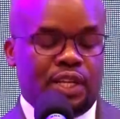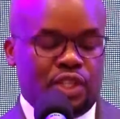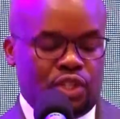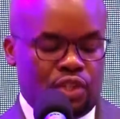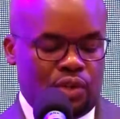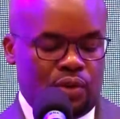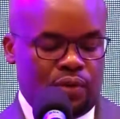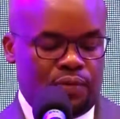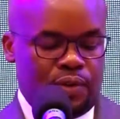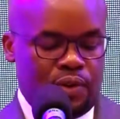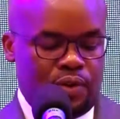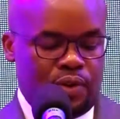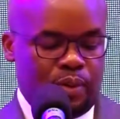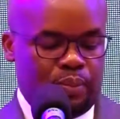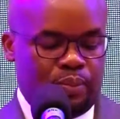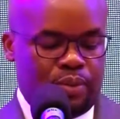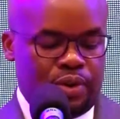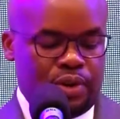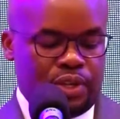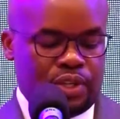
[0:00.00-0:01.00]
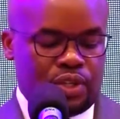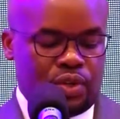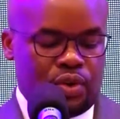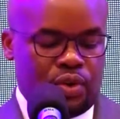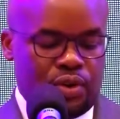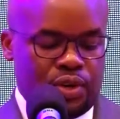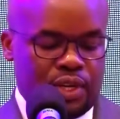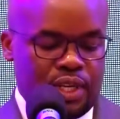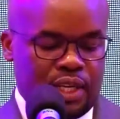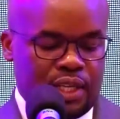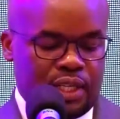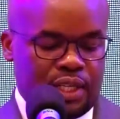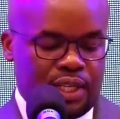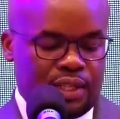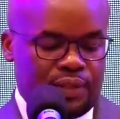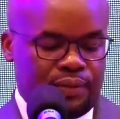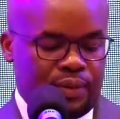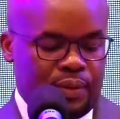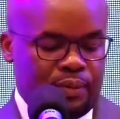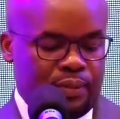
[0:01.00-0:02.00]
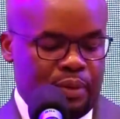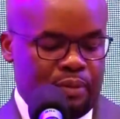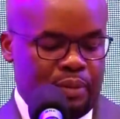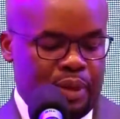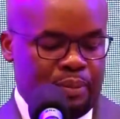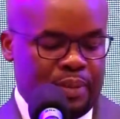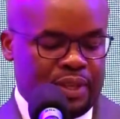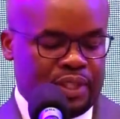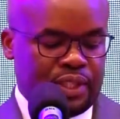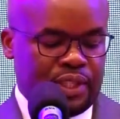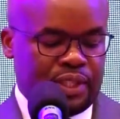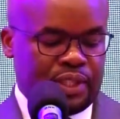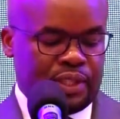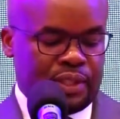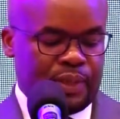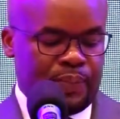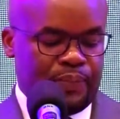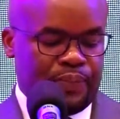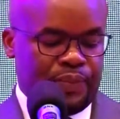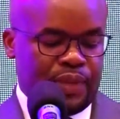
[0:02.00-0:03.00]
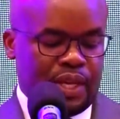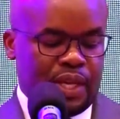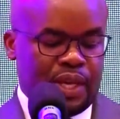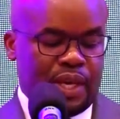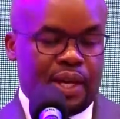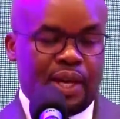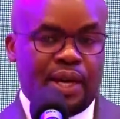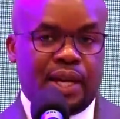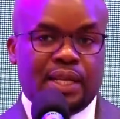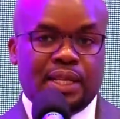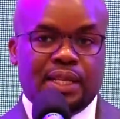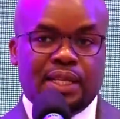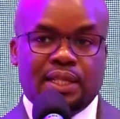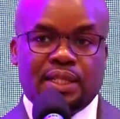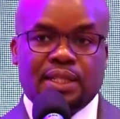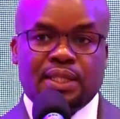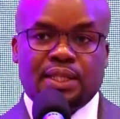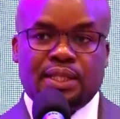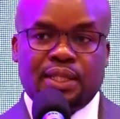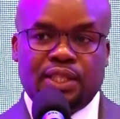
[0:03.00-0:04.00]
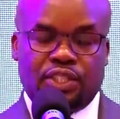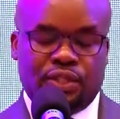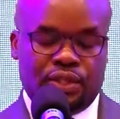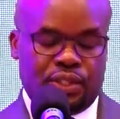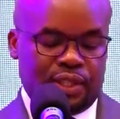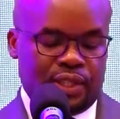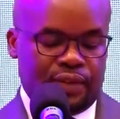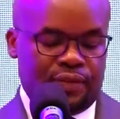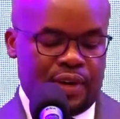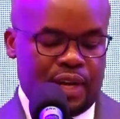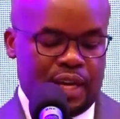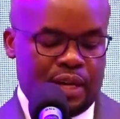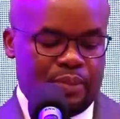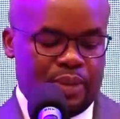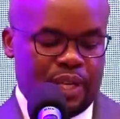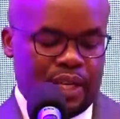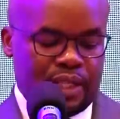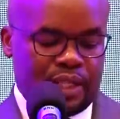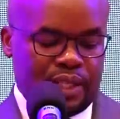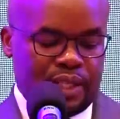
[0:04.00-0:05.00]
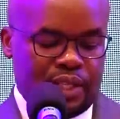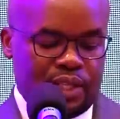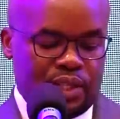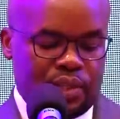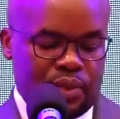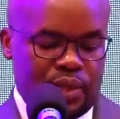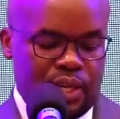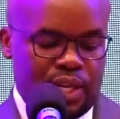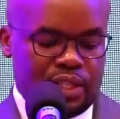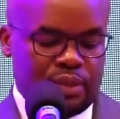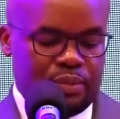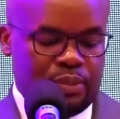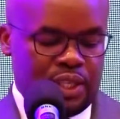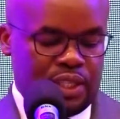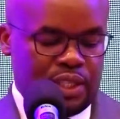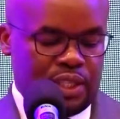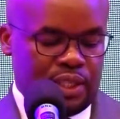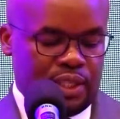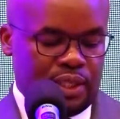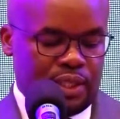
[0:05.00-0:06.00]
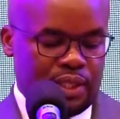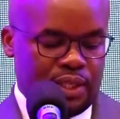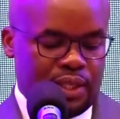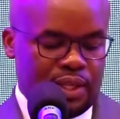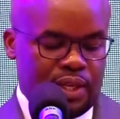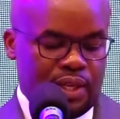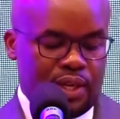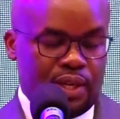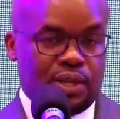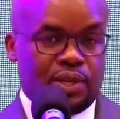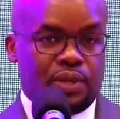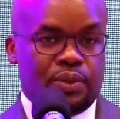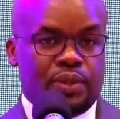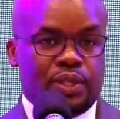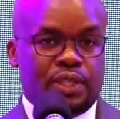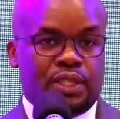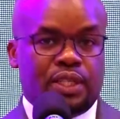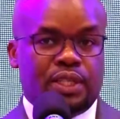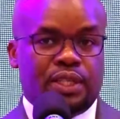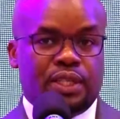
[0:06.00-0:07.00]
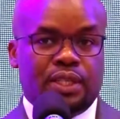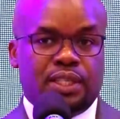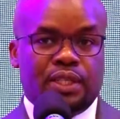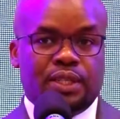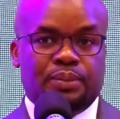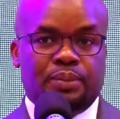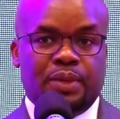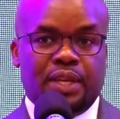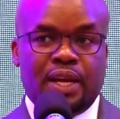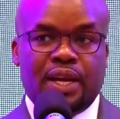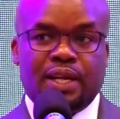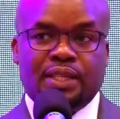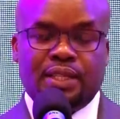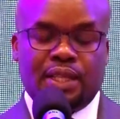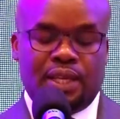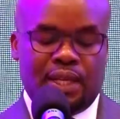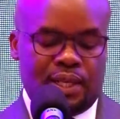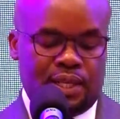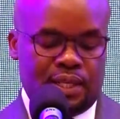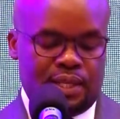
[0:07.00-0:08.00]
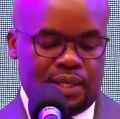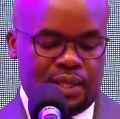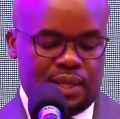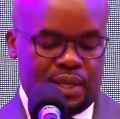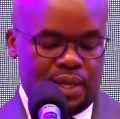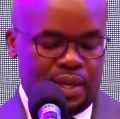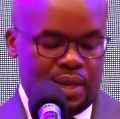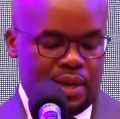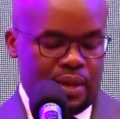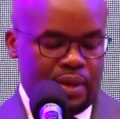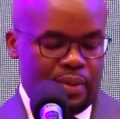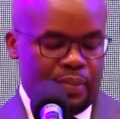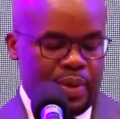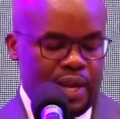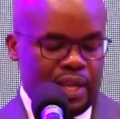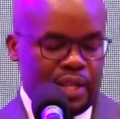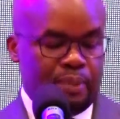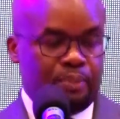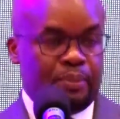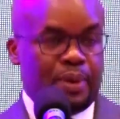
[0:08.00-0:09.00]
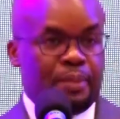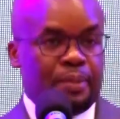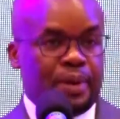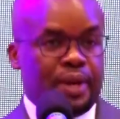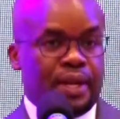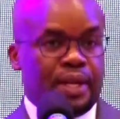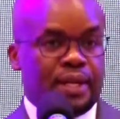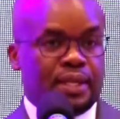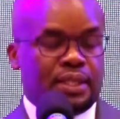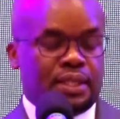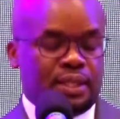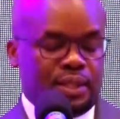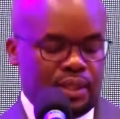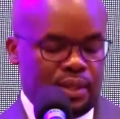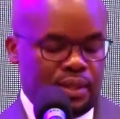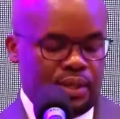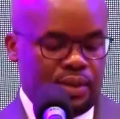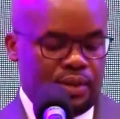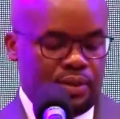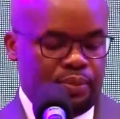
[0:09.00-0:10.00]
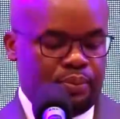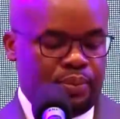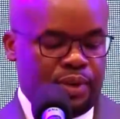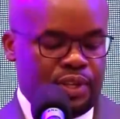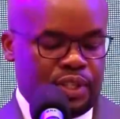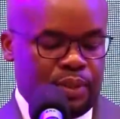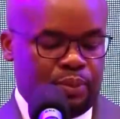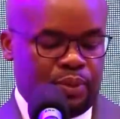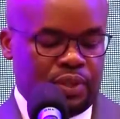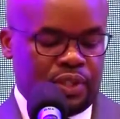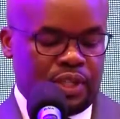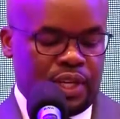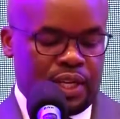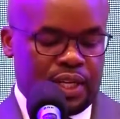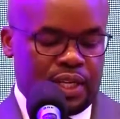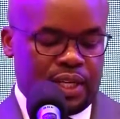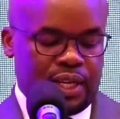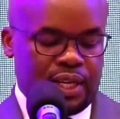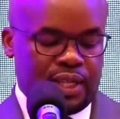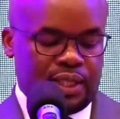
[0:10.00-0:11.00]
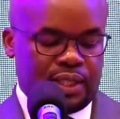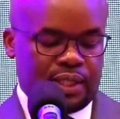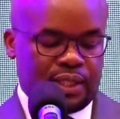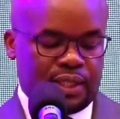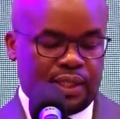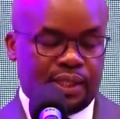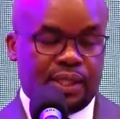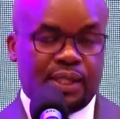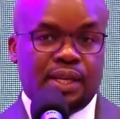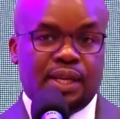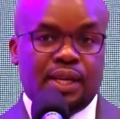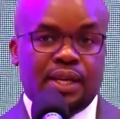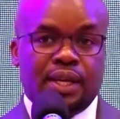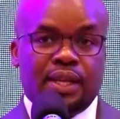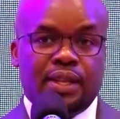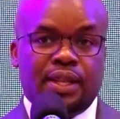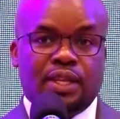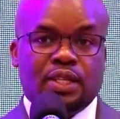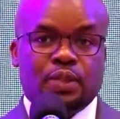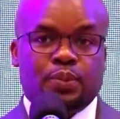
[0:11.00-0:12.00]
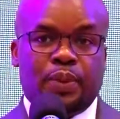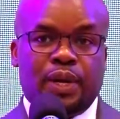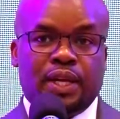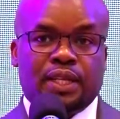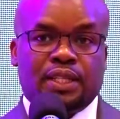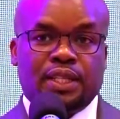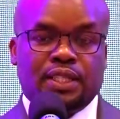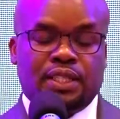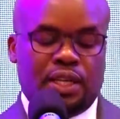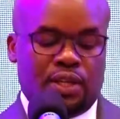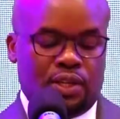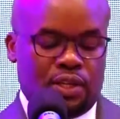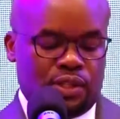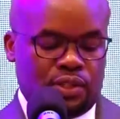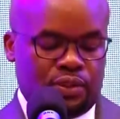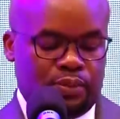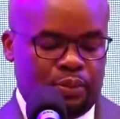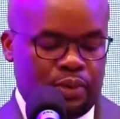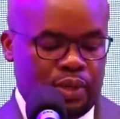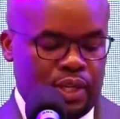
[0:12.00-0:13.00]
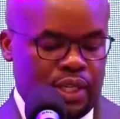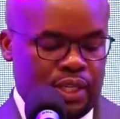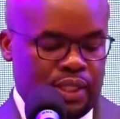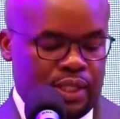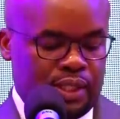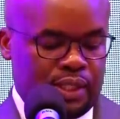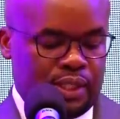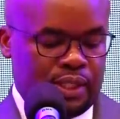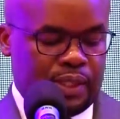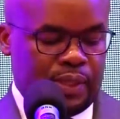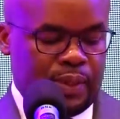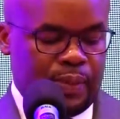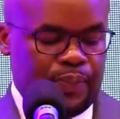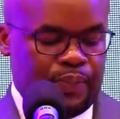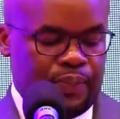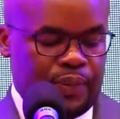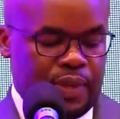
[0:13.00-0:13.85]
the national focal point coordinators from the member states. And these sessions have culminated in today's meeting, which is being attended by the permanent or principal secretaries, the inspector generals of police,